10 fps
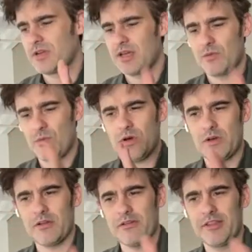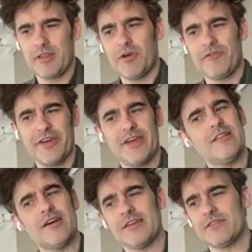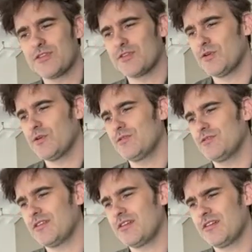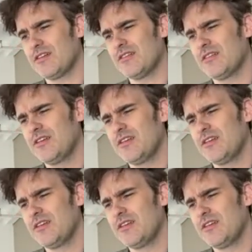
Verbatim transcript: kind of in the buffet line. So